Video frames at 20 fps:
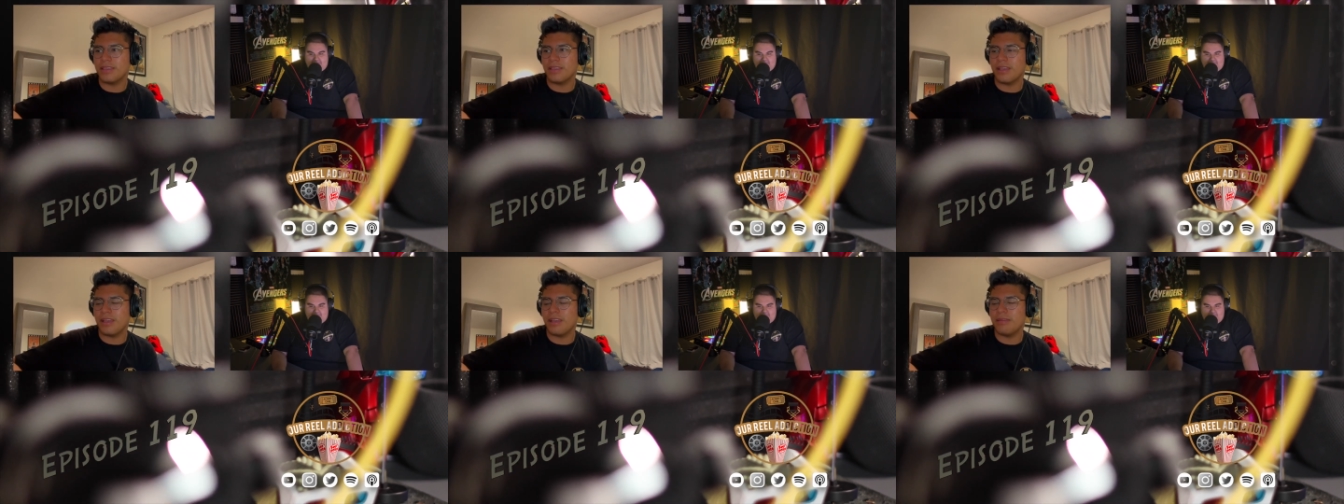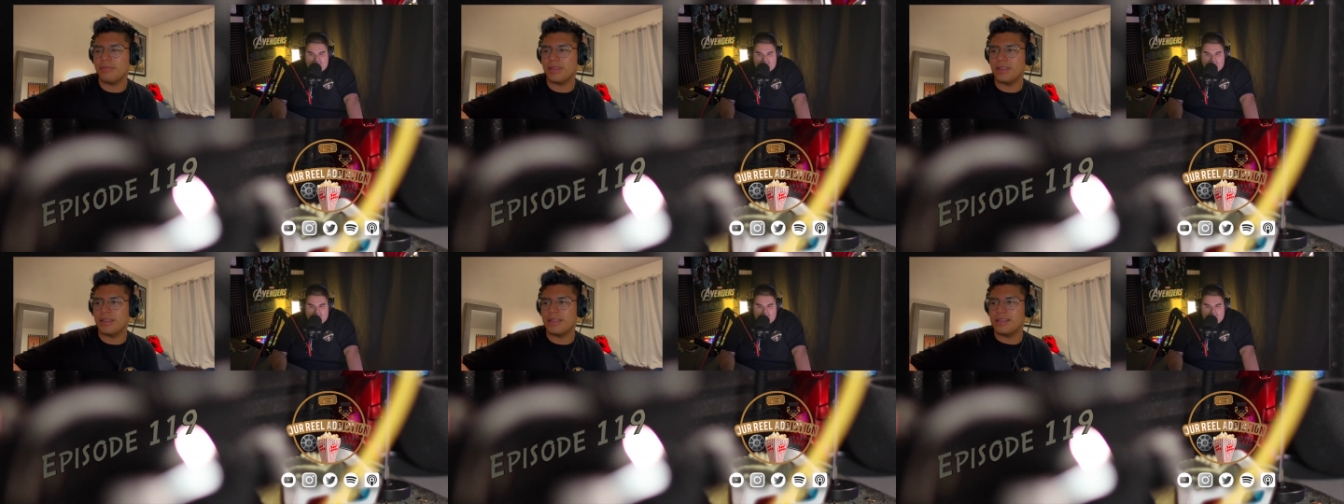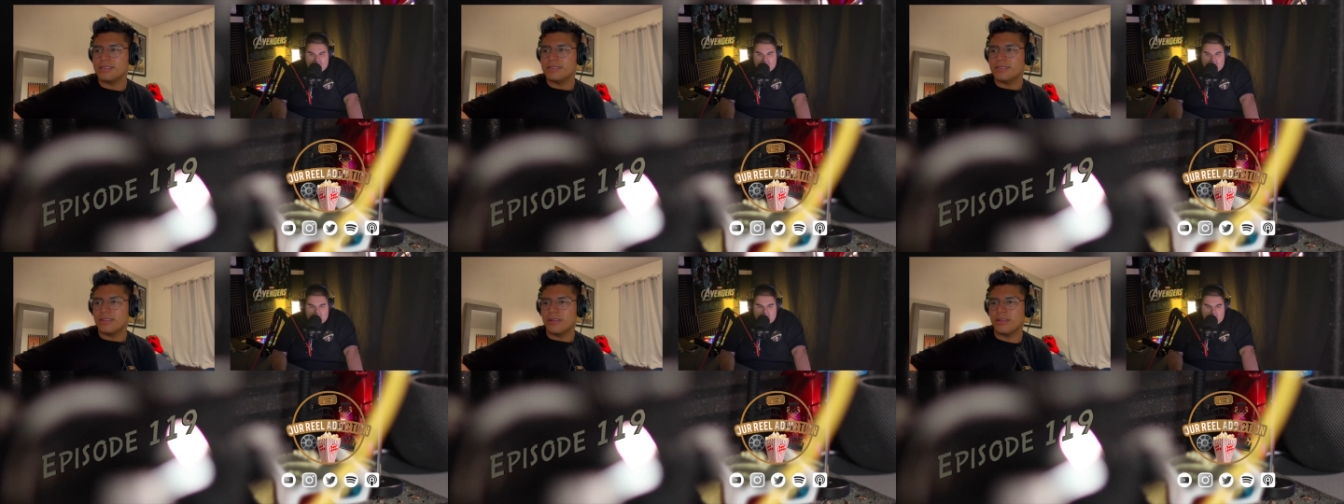I mean,
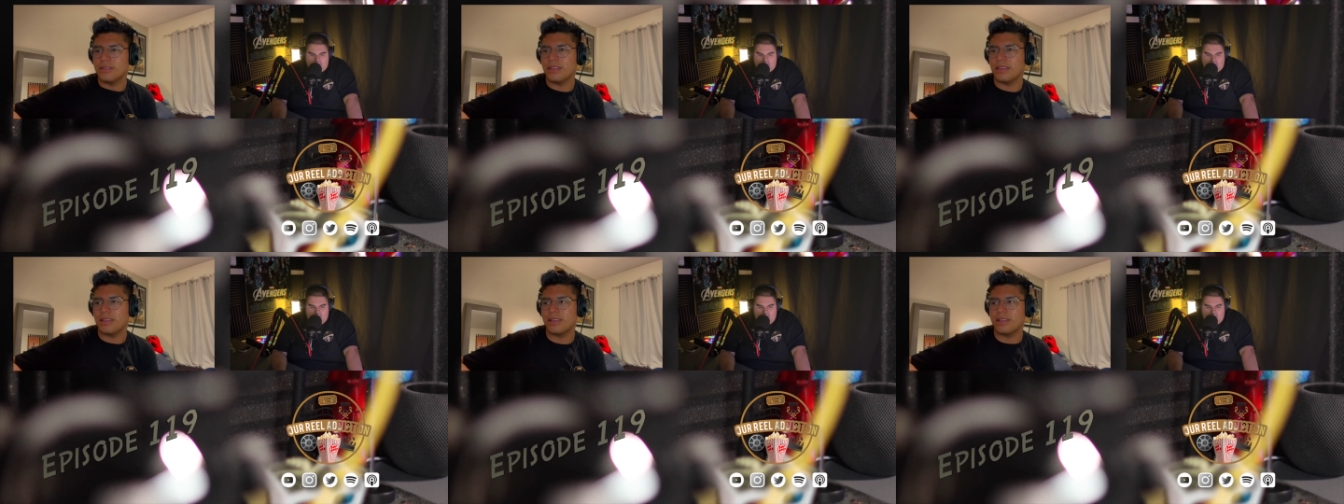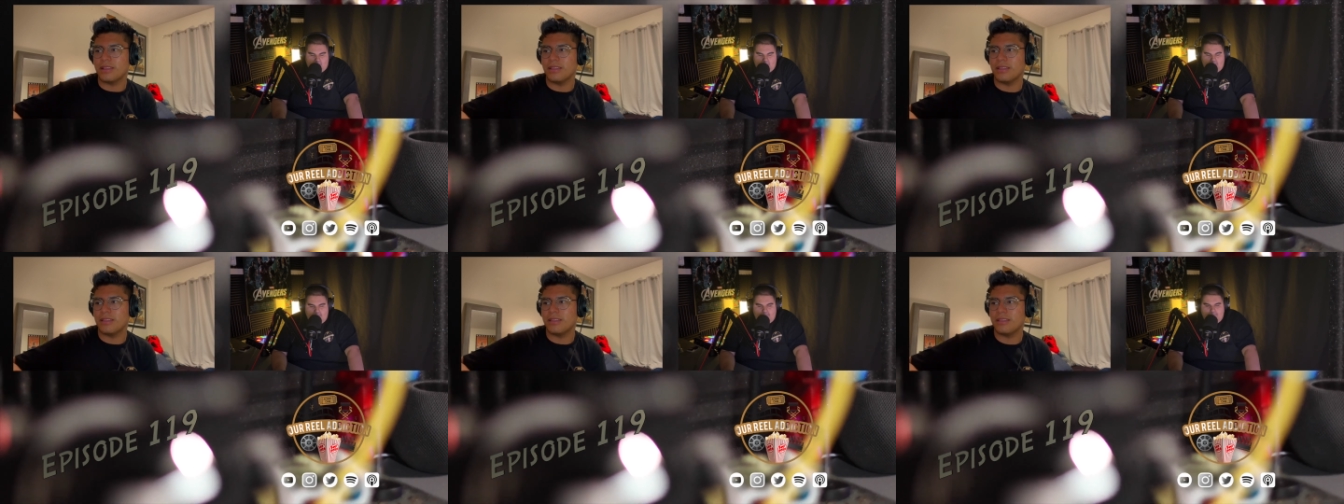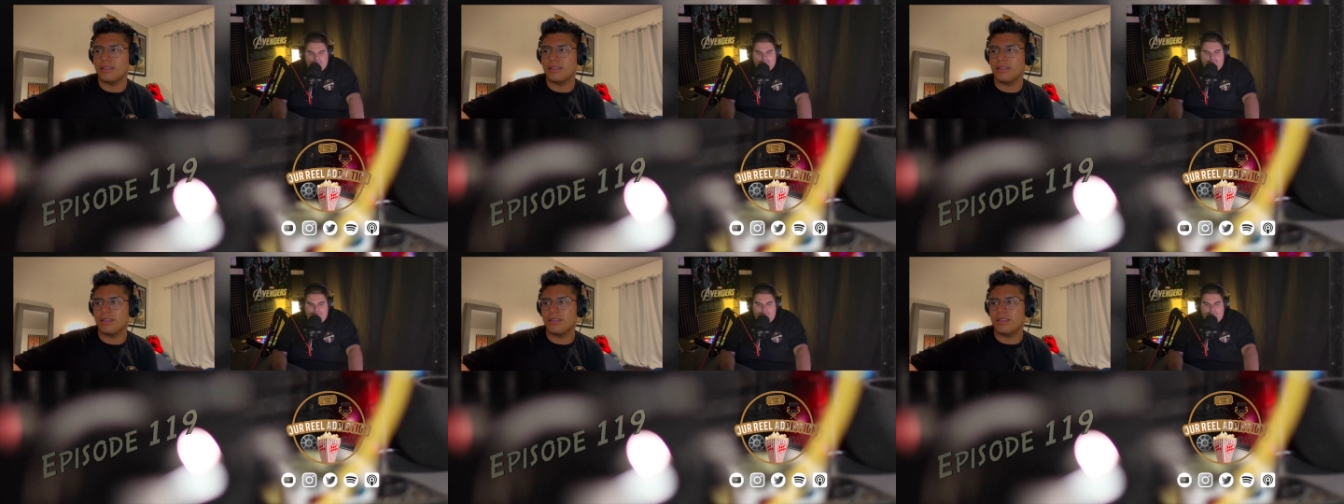is there like a?
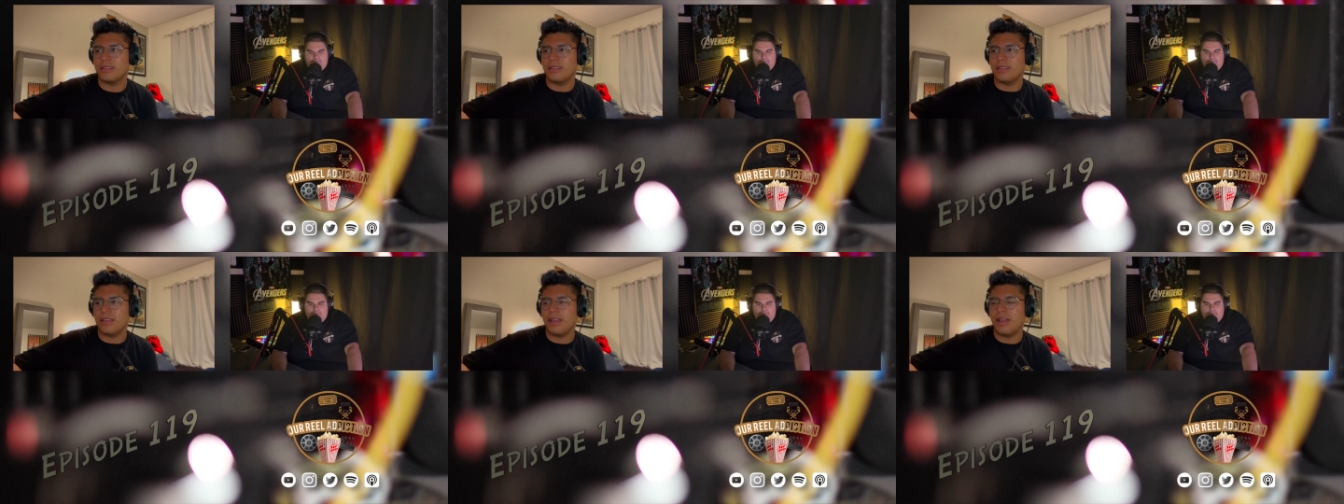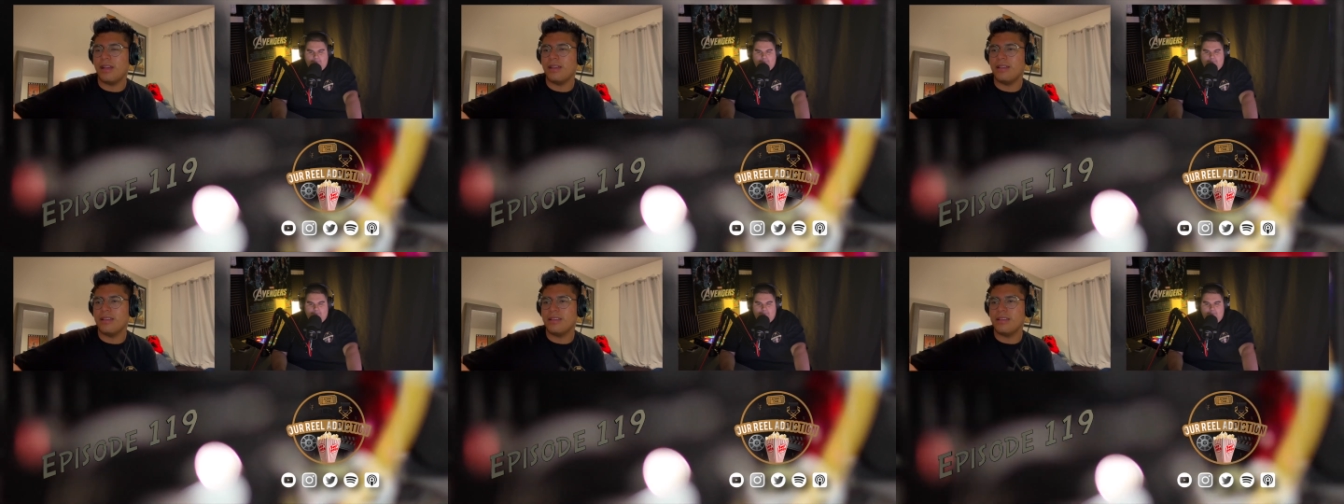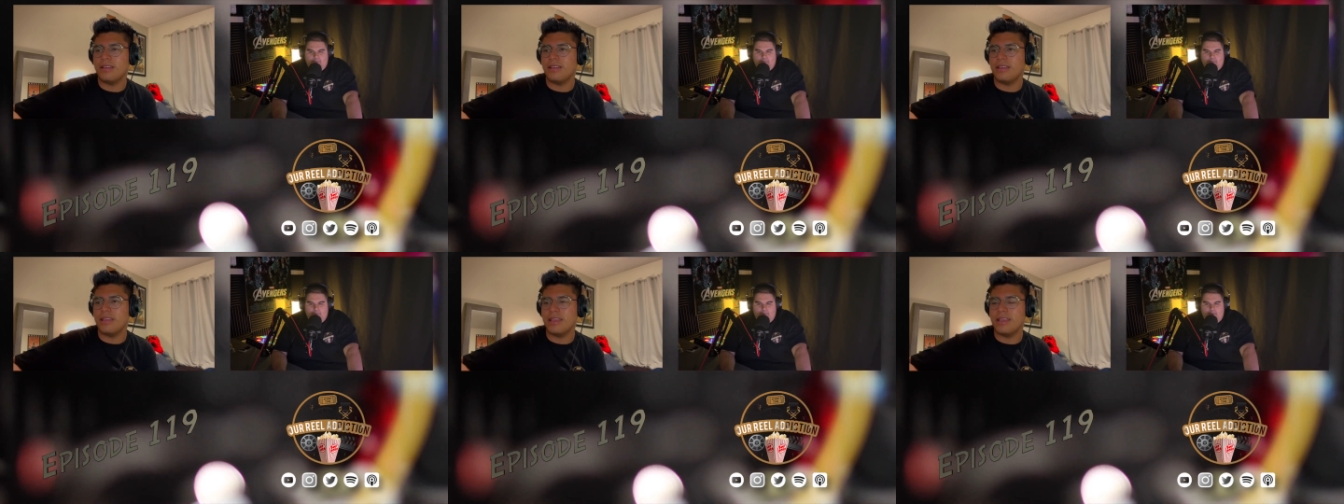
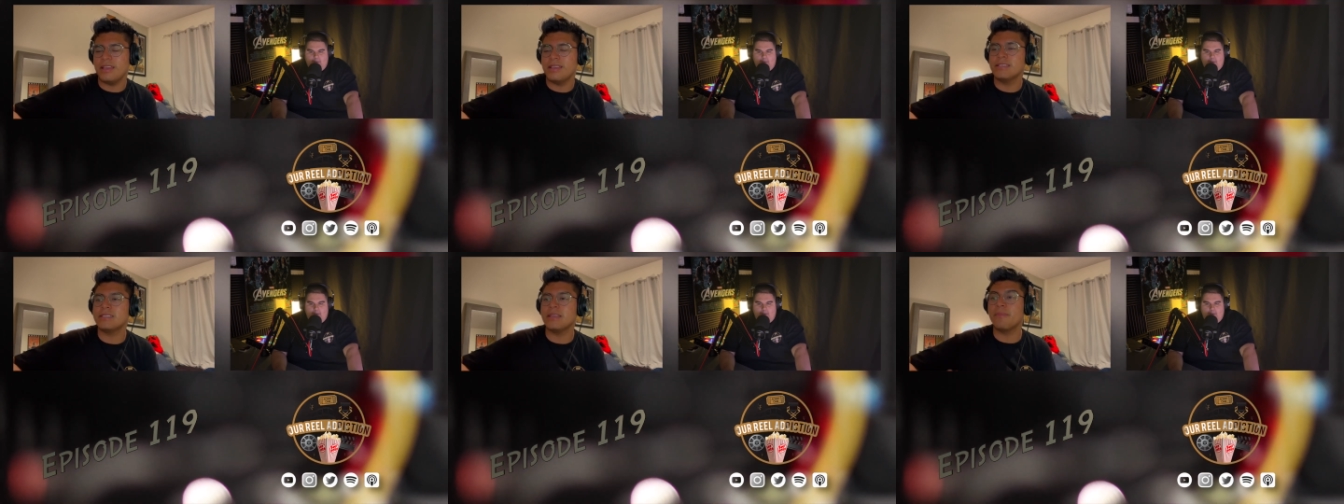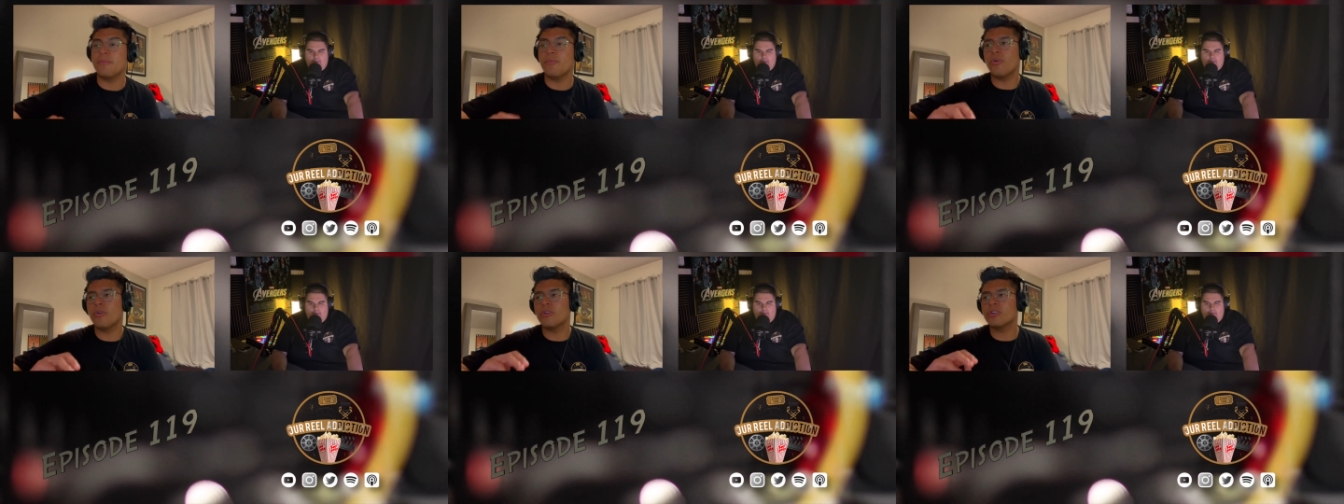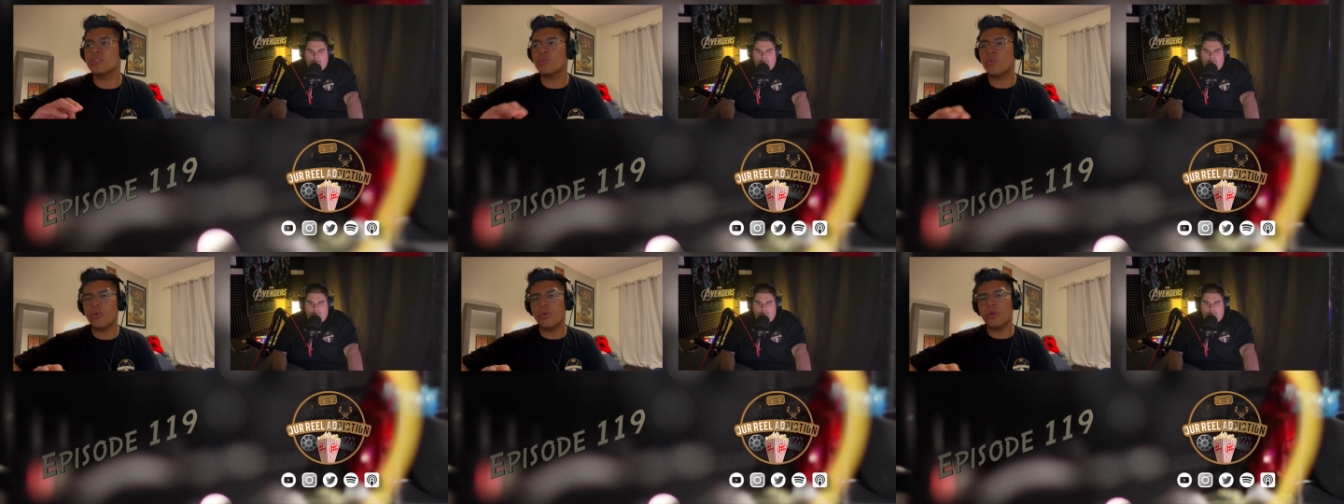Is it more
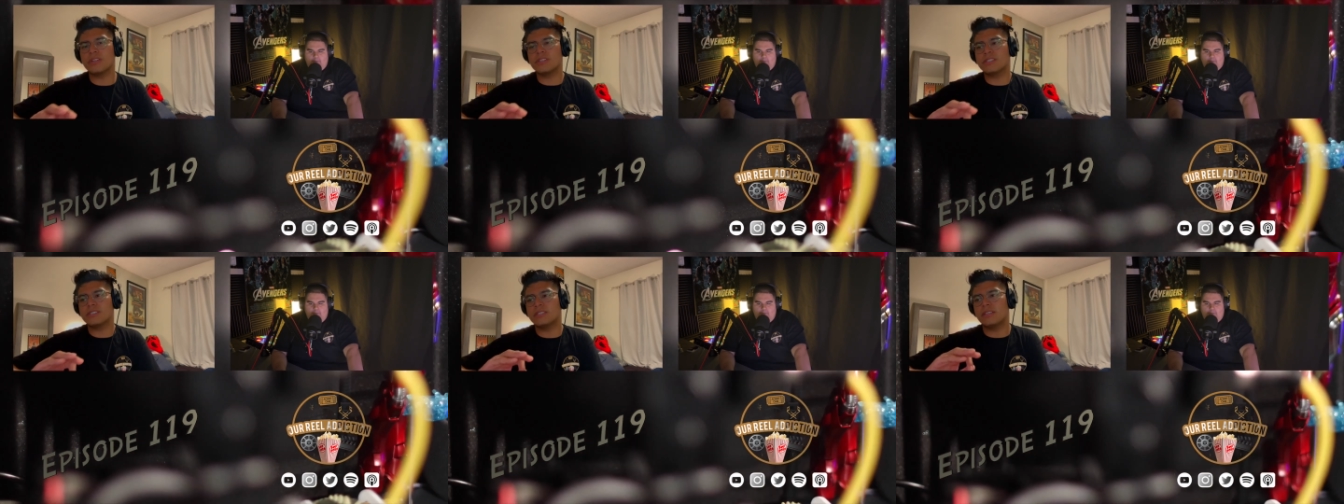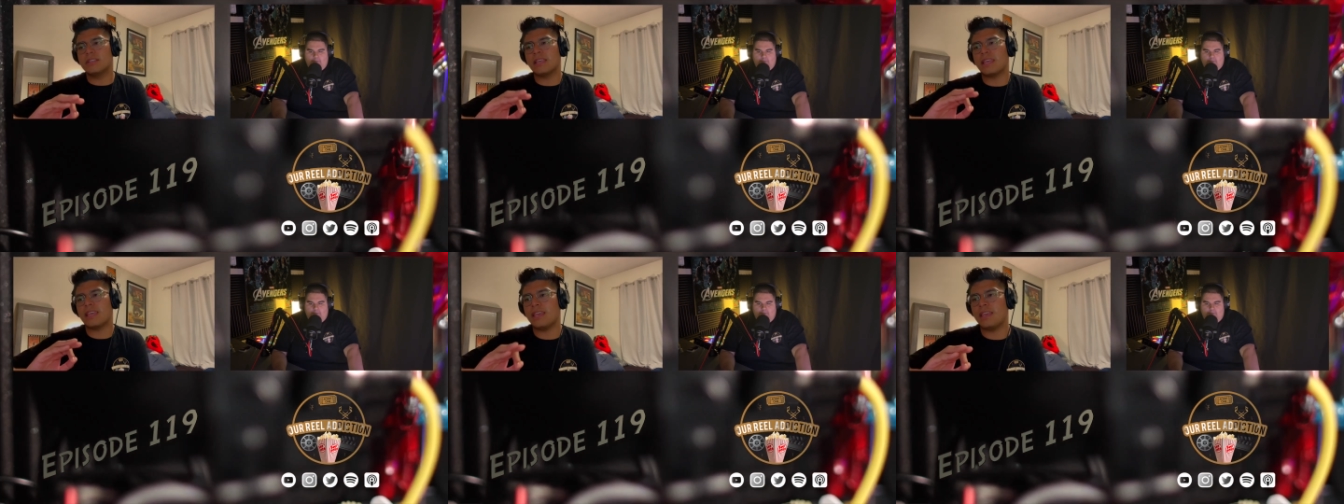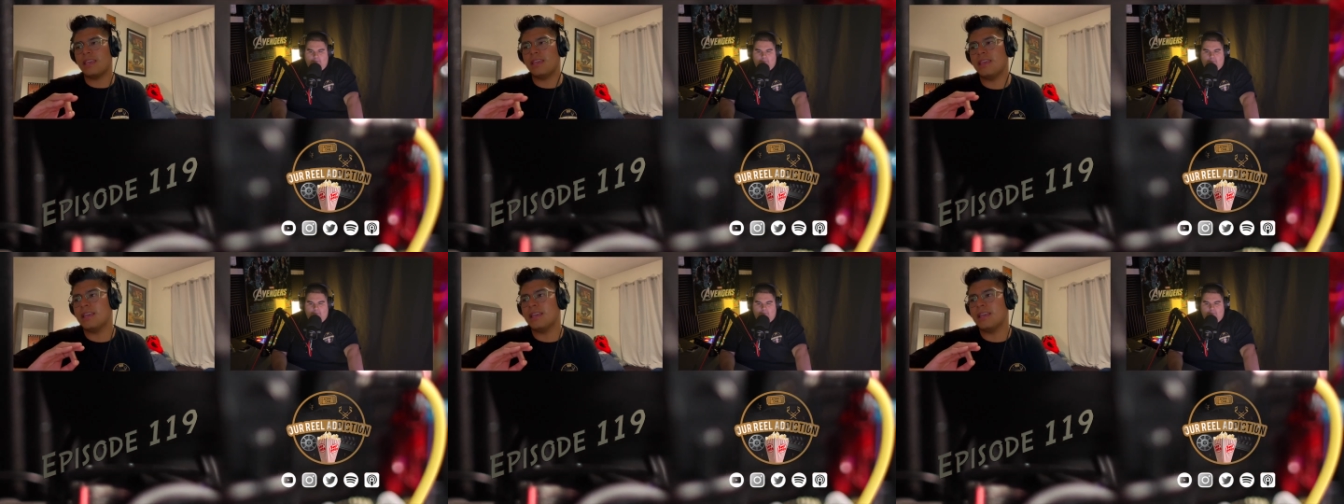towards he?